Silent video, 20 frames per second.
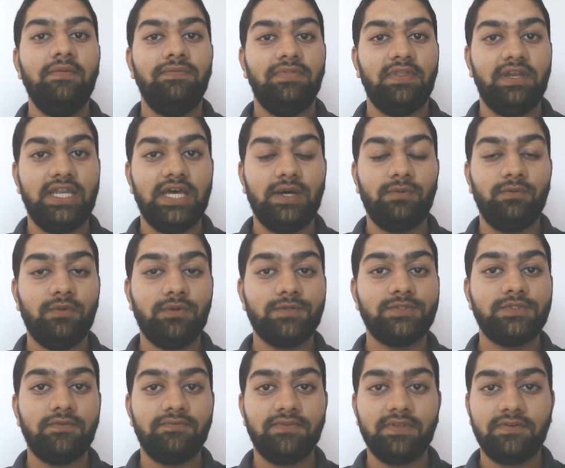the
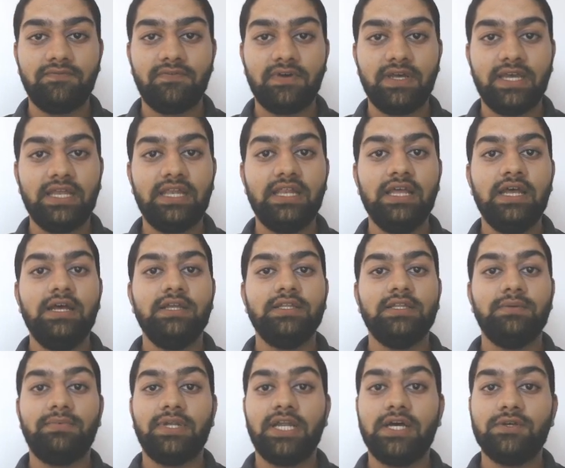downloads of the file,
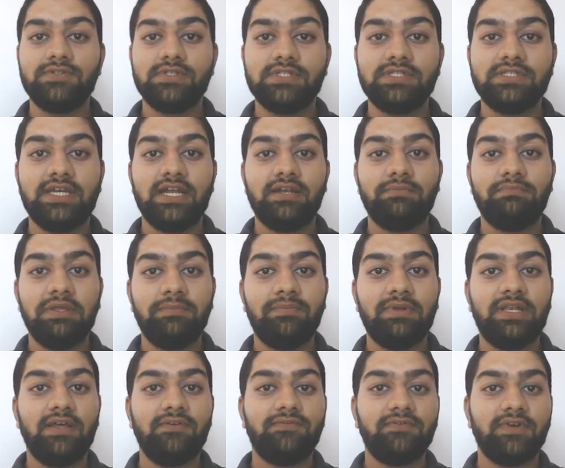the browsers that
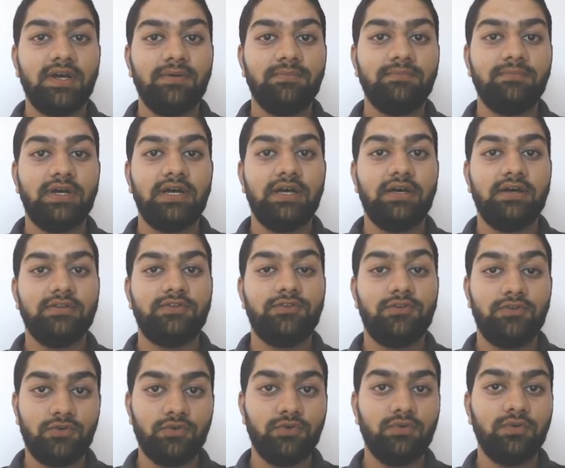people have come uh,
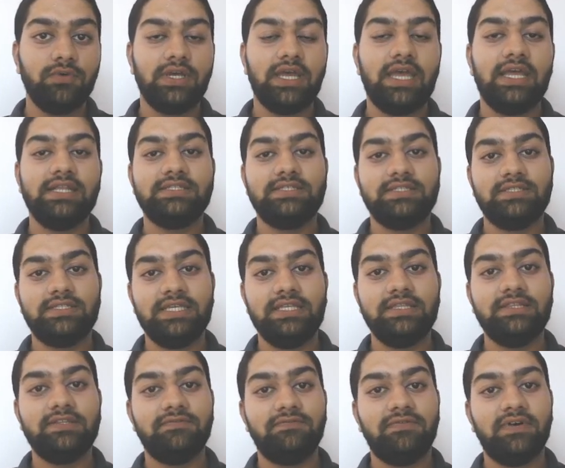through and
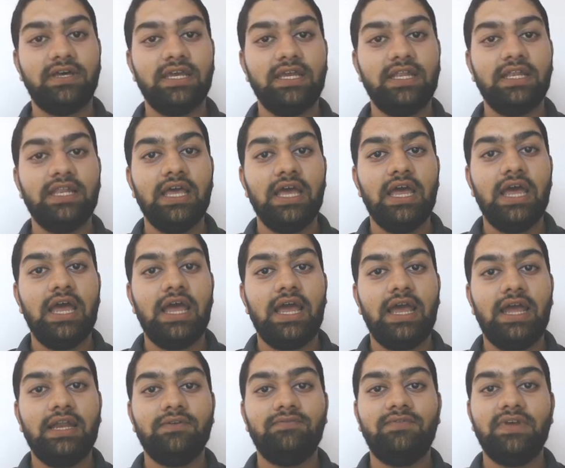seen the file,
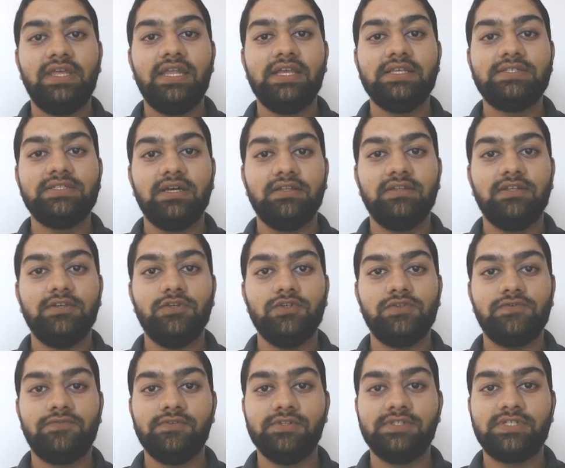and various other
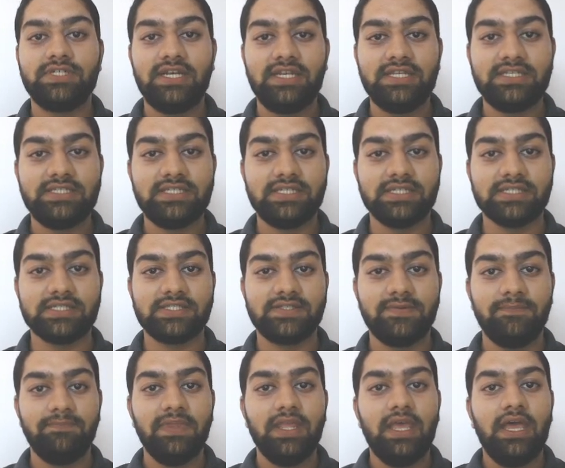useful
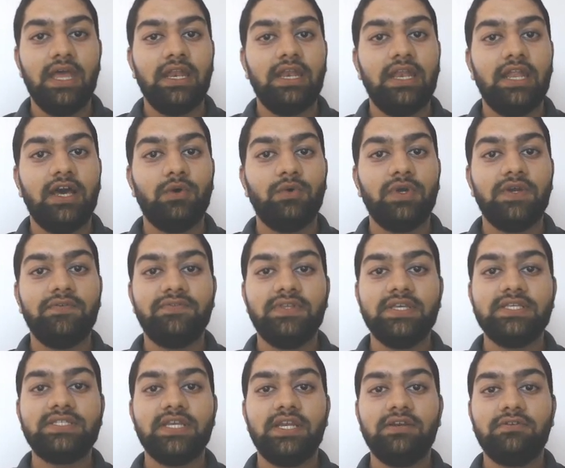statistics. Now, if
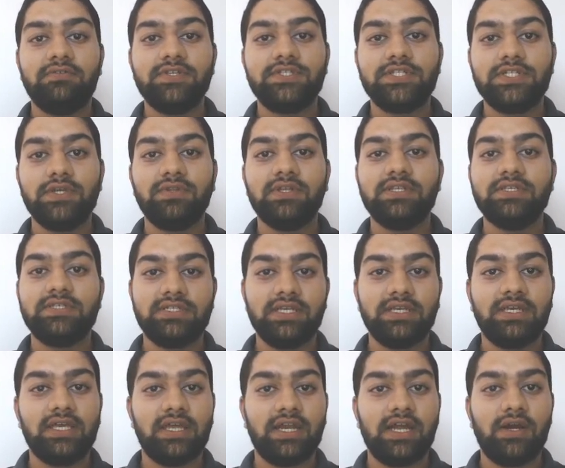this interests you, then
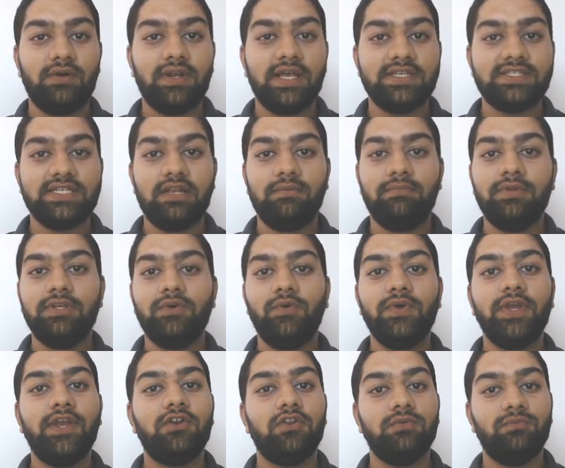stick around as I'll be
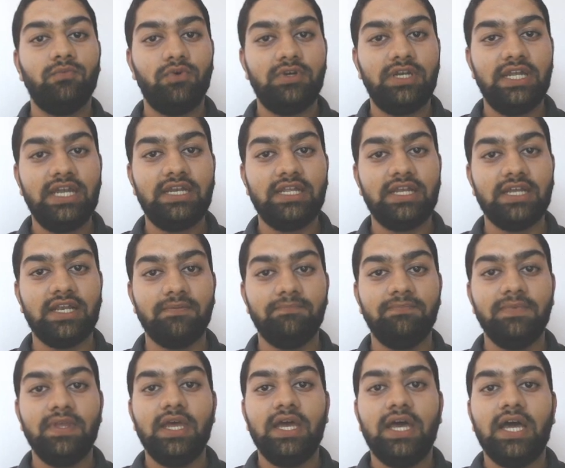going into more detail.
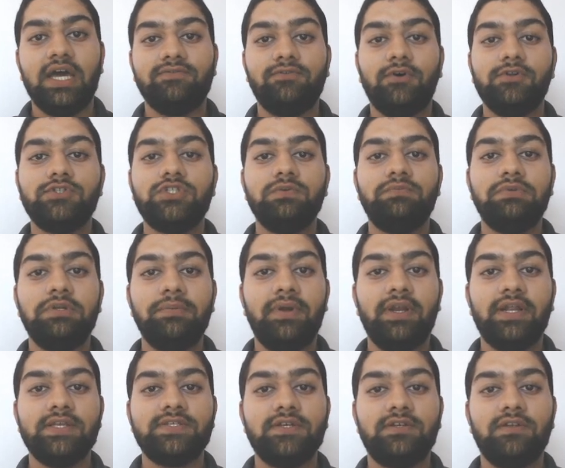I've also
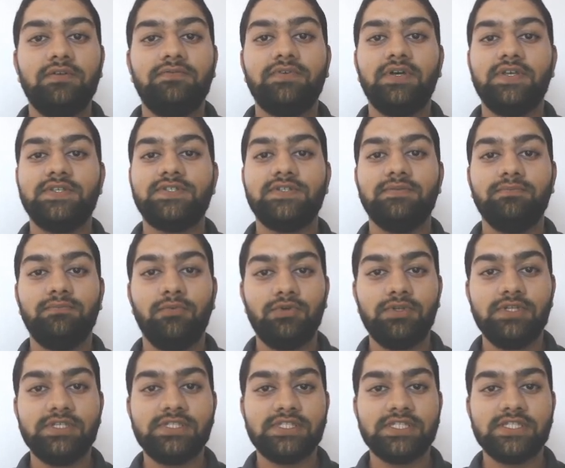prepared a set of custom
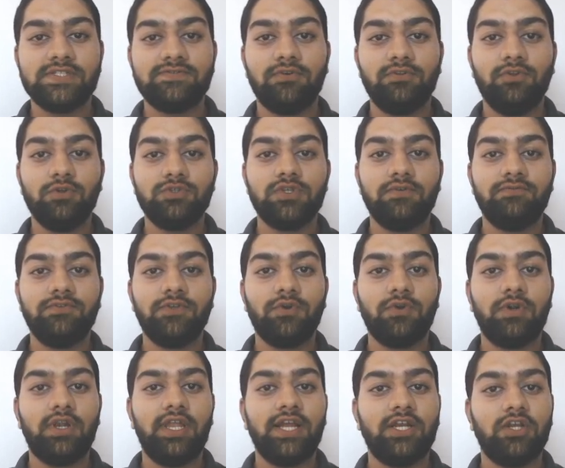bonuses for those of you who
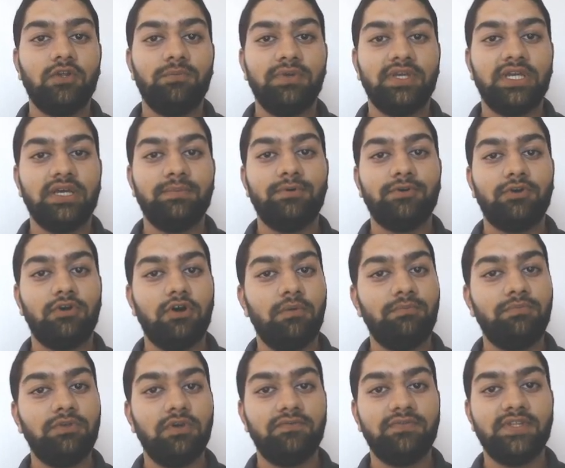would like to pick up a
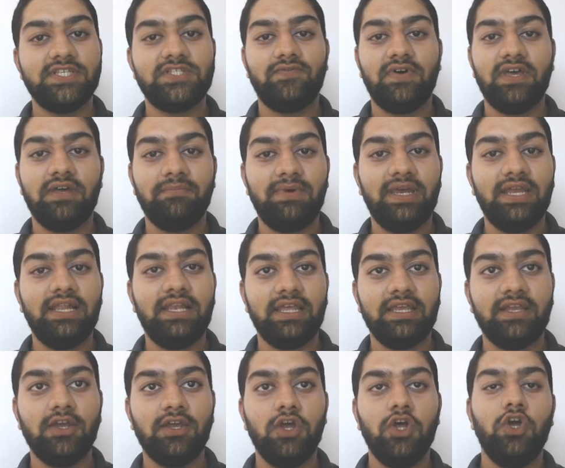copy of this via my
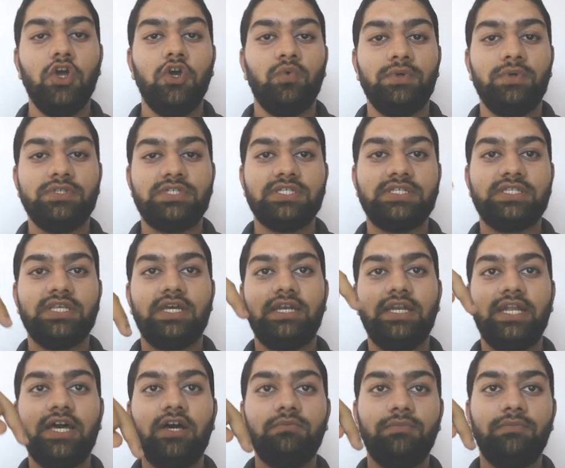link, which is
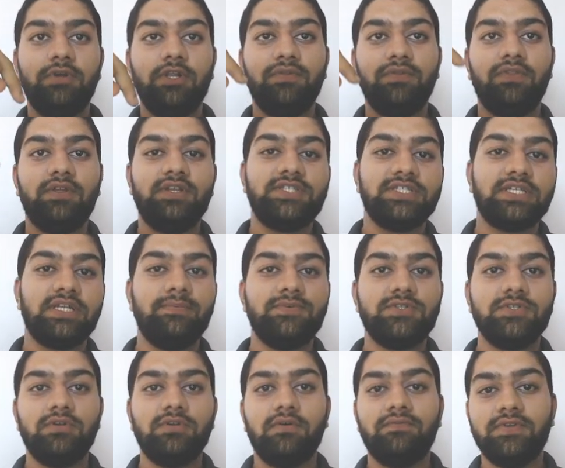down below in the
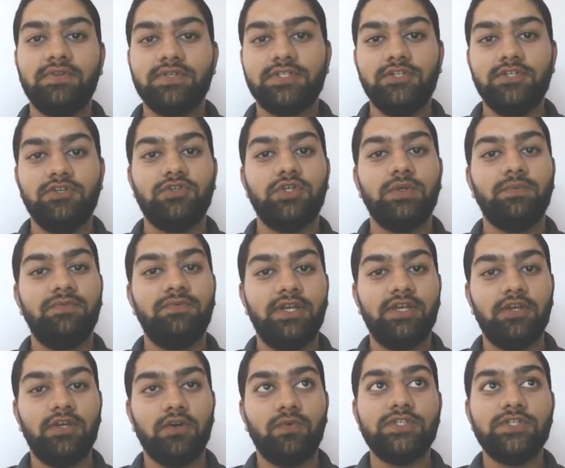description of this YouTube
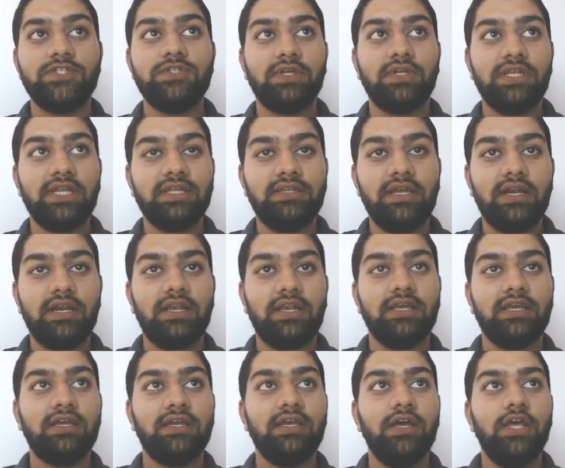video. Once you click that
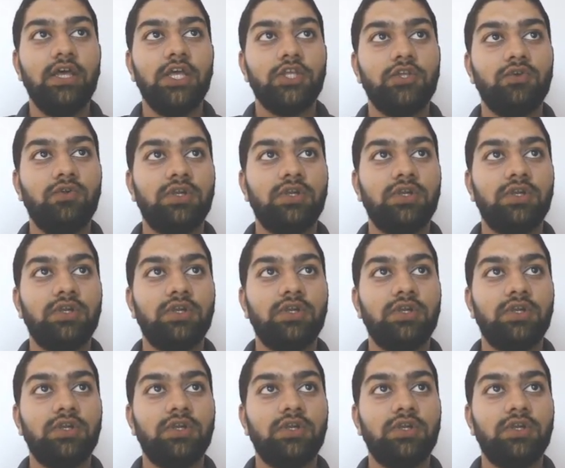link, you'll